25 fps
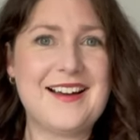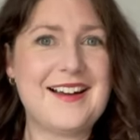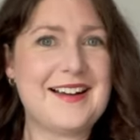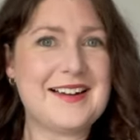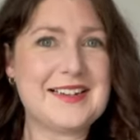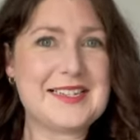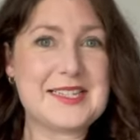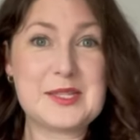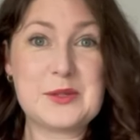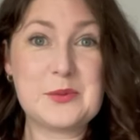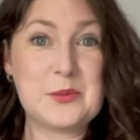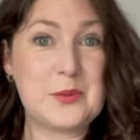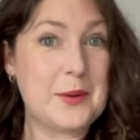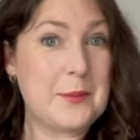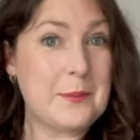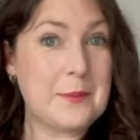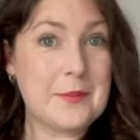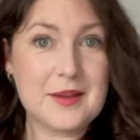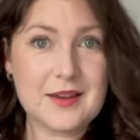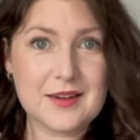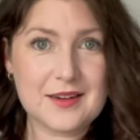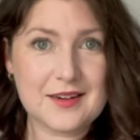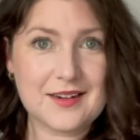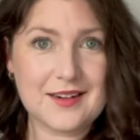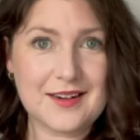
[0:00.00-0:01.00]
I swim
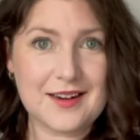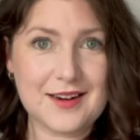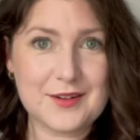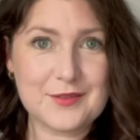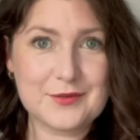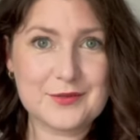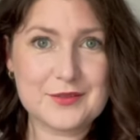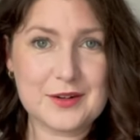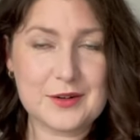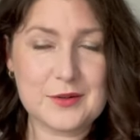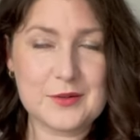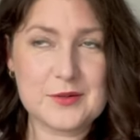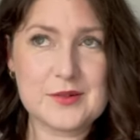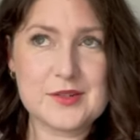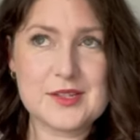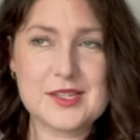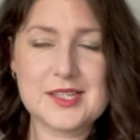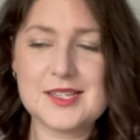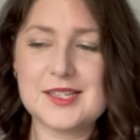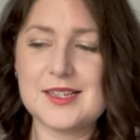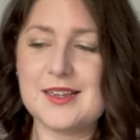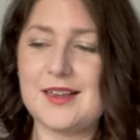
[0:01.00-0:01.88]
in a lot of clothes.